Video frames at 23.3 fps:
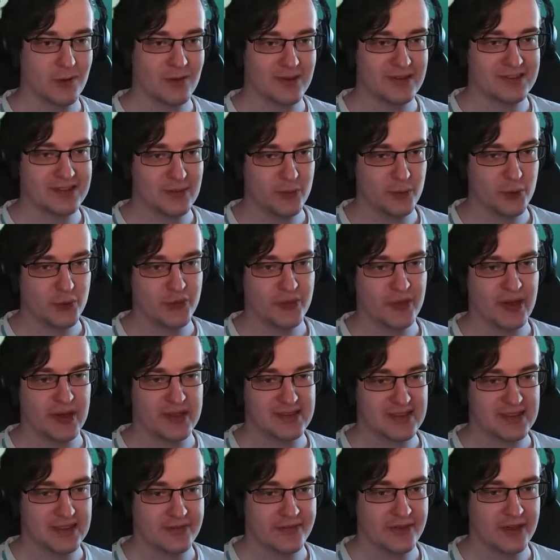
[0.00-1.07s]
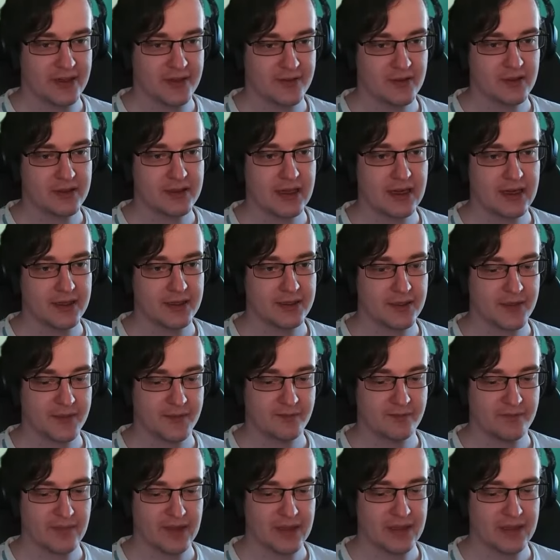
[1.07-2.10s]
always keep Moonfire, Sunfire on the target,